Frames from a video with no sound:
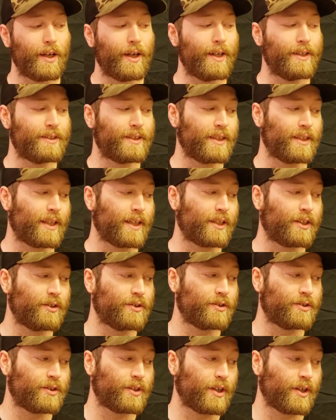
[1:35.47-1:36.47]
Is it like
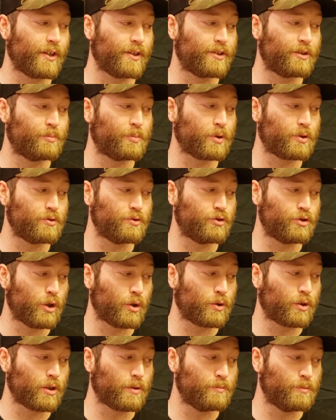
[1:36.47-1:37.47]
your stereotypical
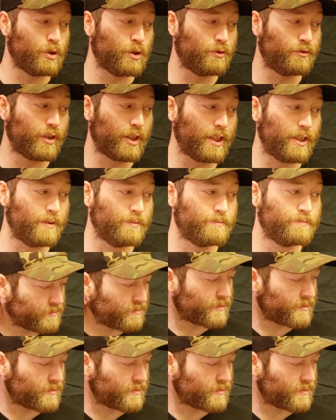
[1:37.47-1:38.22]
Joker movie?